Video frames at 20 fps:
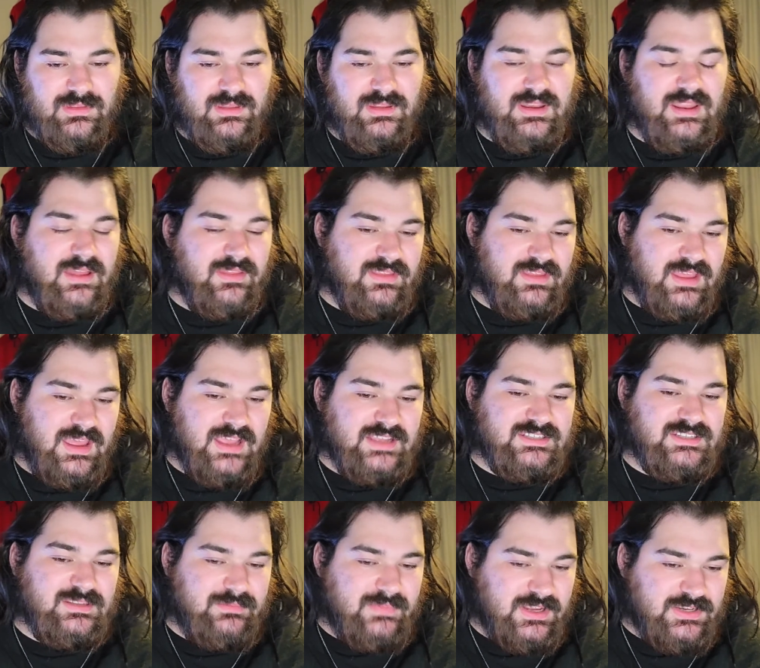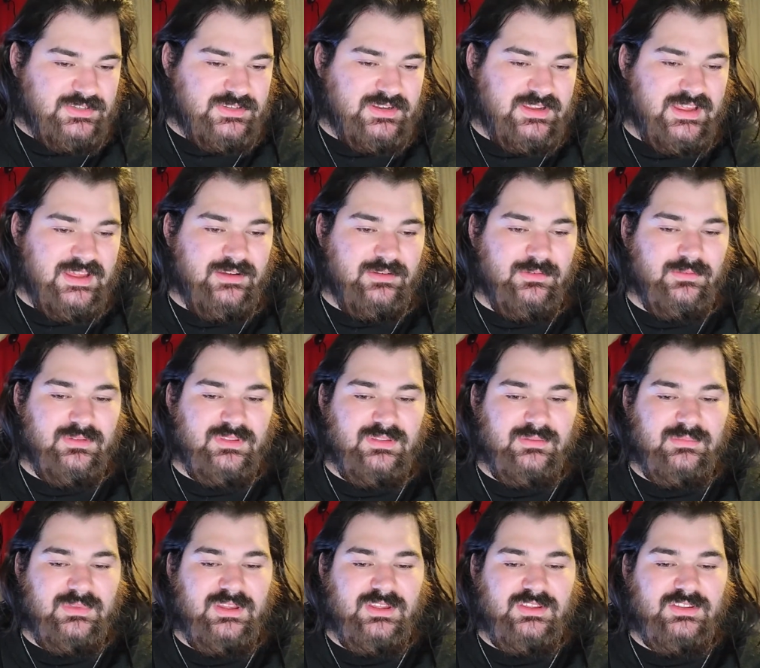Now, the asymmetric
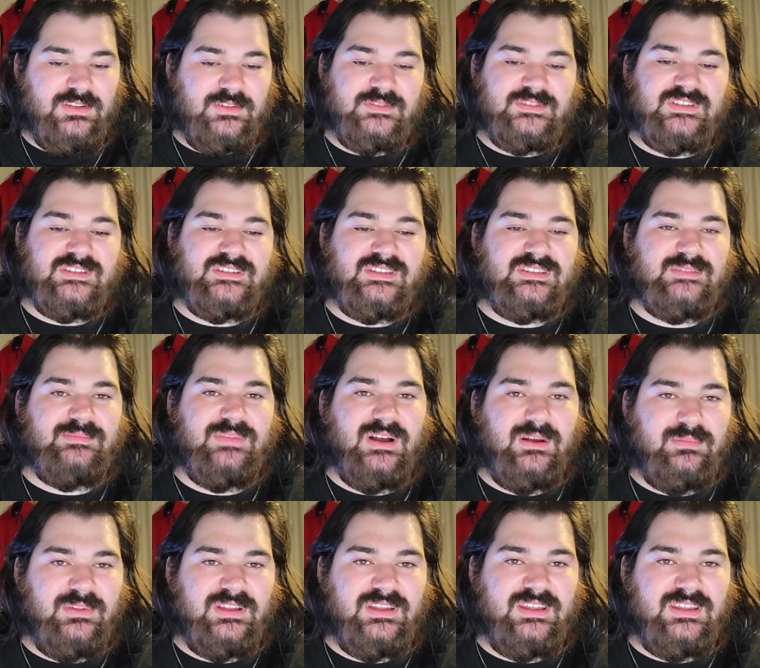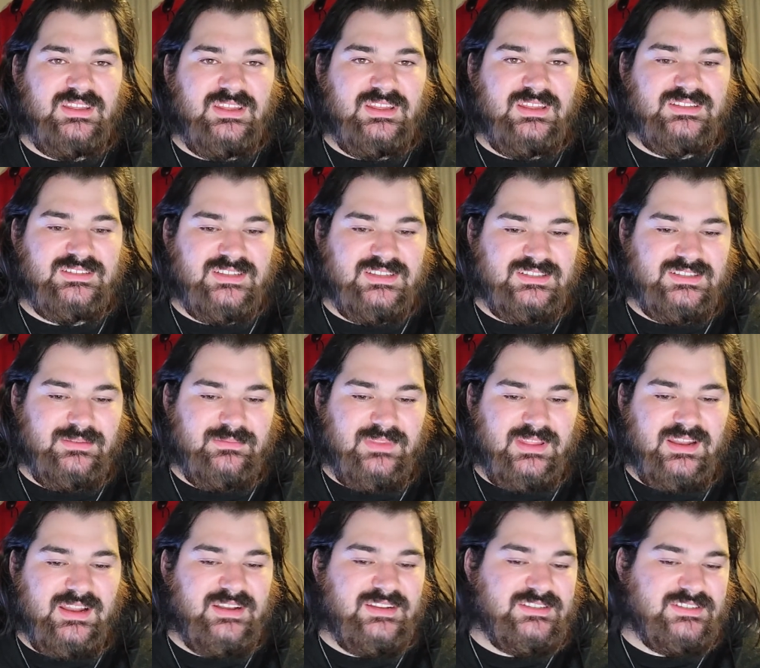algorithm uses this public key system
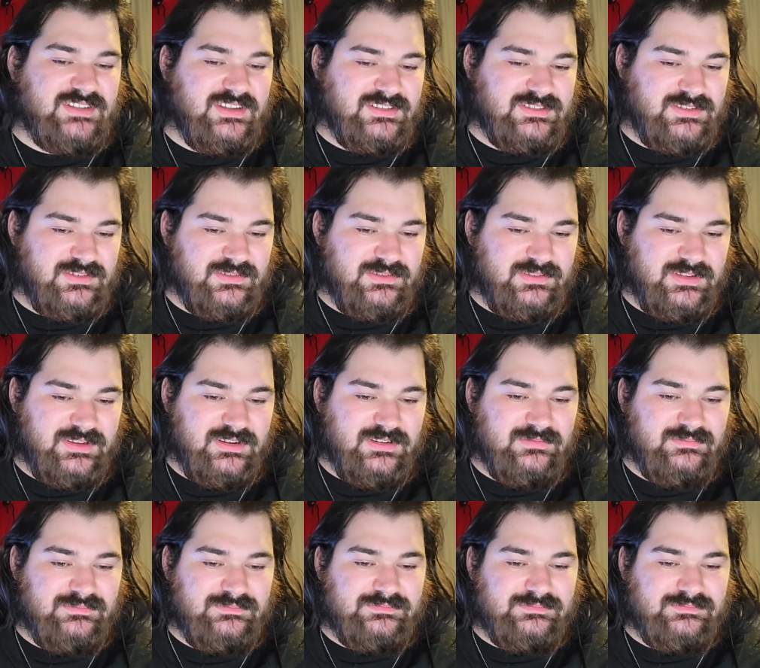that I discussed earlier.